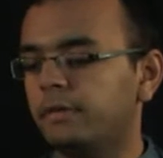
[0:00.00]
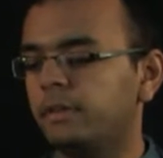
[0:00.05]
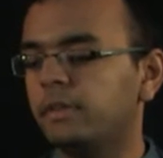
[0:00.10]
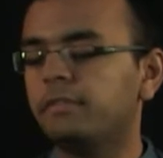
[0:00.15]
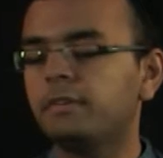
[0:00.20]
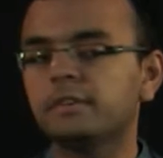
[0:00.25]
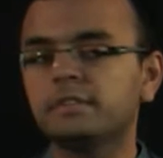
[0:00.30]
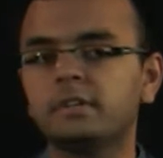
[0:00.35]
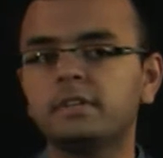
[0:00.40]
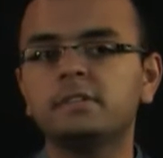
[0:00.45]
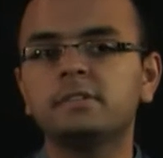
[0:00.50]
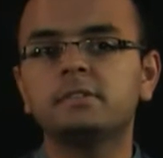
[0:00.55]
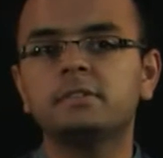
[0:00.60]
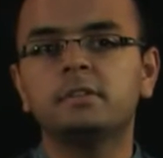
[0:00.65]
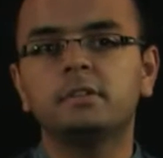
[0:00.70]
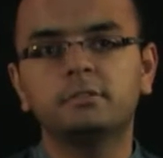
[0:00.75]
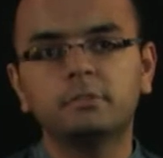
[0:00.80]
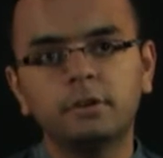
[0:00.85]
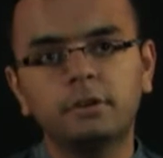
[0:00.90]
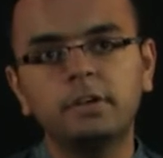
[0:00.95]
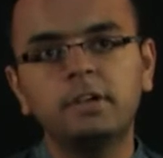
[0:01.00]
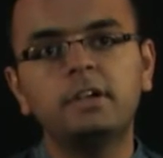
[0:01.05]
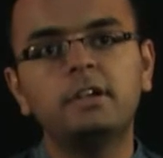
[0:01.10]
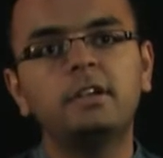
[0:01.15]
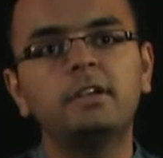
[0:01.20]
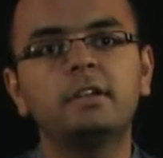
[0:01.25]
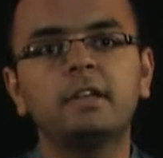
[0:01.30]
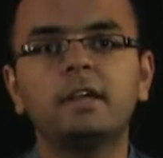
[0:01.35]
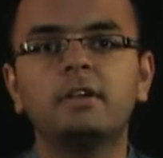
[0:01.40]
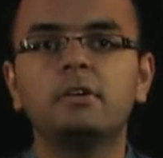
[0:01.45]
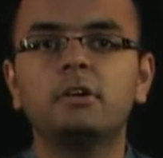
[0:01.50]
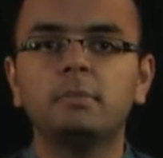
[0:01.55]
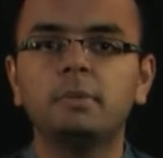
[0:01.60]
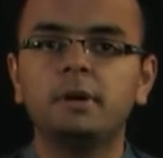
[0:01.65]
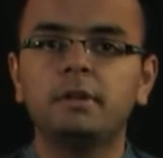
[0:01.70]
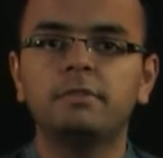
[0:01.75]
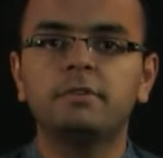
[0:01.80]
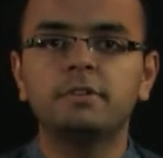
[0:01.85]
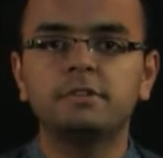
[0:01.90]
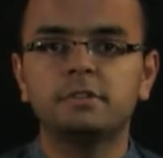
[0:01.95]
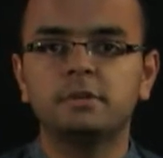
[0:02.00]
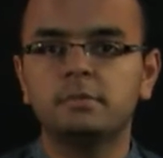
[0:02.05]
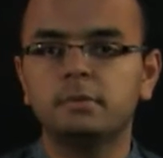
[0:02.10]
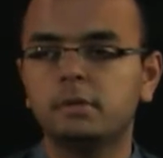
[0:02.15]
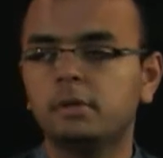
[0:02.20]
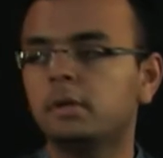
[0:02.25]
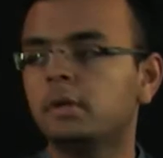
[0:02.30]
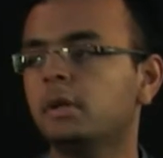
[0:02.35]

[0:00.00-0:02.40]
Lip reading: the function is discontinuous, it cannot be differentiable.